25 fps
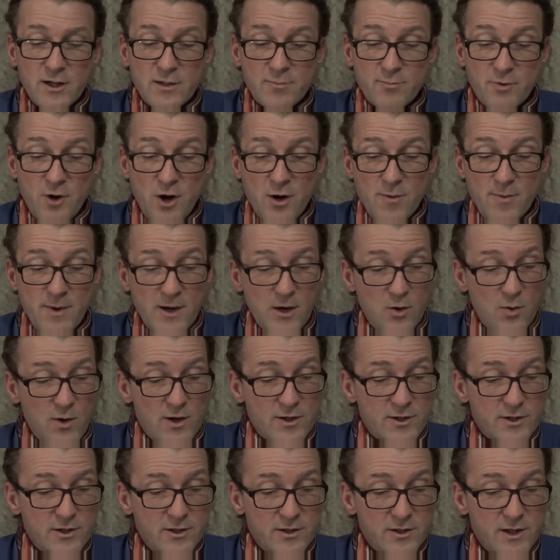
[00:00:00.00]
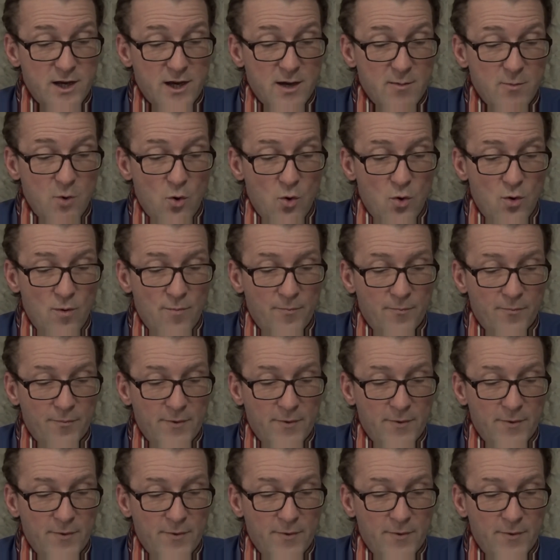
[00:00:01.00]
probing questions anymore.